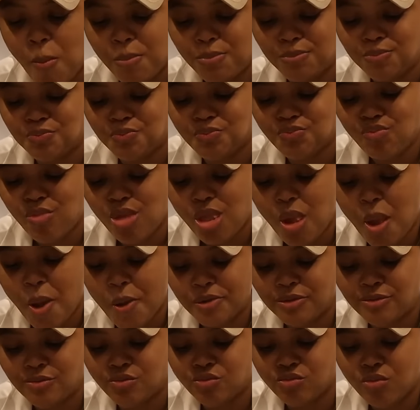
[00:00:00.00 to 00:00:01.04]
twenty
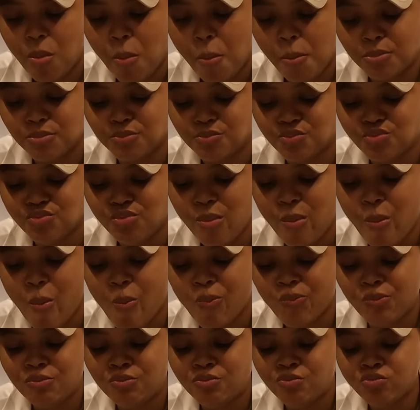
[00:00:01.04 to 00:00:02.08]
twelve, twenty thirteen
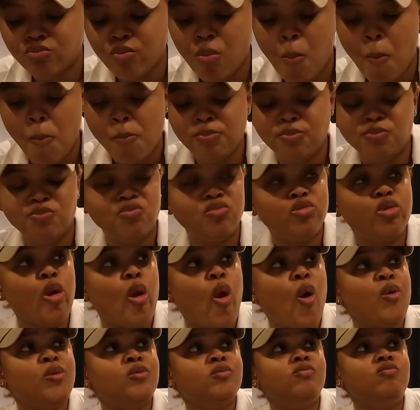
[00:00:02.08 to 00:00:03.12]
mm-hmm. uh,
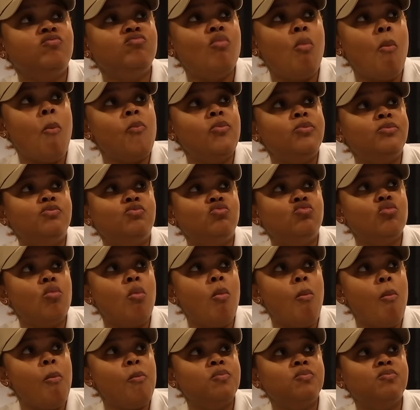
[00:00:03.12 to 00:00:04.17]
draft script. Looking at
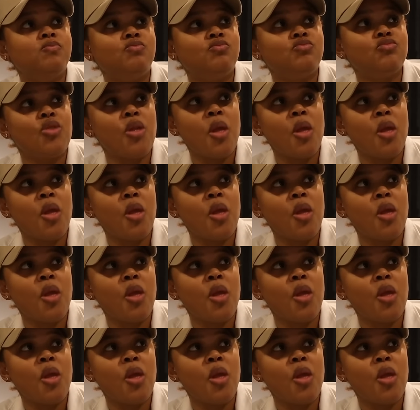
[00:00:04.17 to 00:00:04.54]
the script,